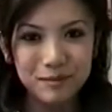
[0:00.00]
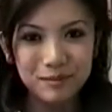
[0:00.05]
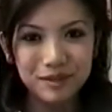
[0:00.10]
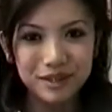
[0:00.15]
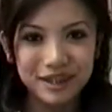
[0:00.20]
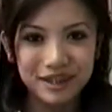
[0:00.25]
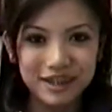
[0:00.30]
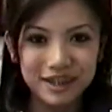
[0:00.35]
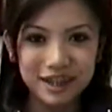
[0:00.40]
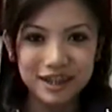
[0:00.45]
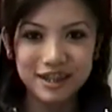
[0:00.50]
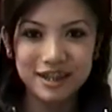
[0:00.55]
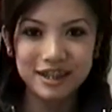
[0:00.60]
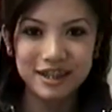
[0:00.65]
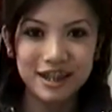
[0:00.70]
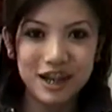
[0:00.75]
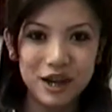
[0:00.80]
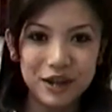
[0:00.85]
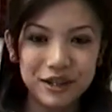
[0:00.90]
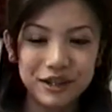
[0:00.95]
I'm good,
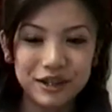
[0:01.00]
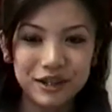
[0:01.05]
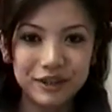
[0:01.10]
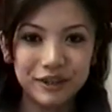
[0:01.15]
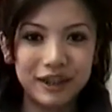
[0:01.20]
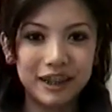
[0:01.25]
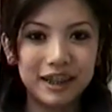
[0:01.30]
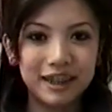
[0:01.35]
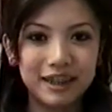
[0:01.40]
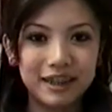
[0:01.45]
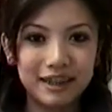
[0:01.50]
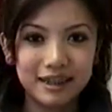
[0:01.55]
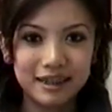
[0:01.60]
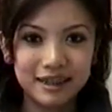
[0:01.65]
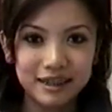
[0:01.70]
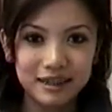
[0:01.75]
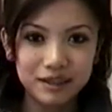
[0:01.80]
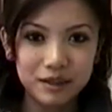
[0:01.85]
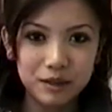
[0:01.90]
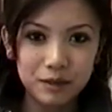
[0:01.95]
actually. How are you doing?
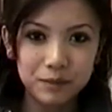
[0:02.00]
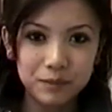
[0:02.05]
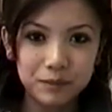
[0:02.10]
Good.